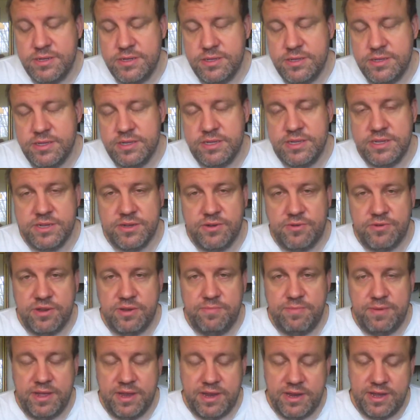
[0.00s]
this is going
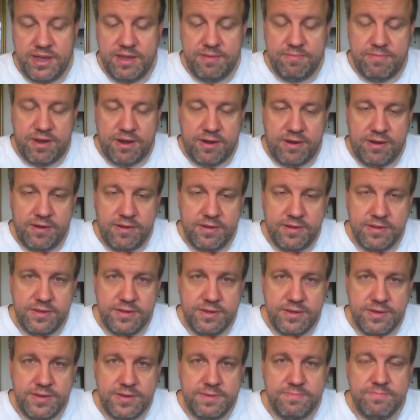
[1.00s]
to be a nightmare.
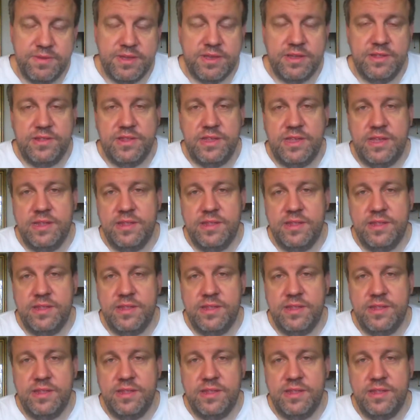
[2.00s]
Because the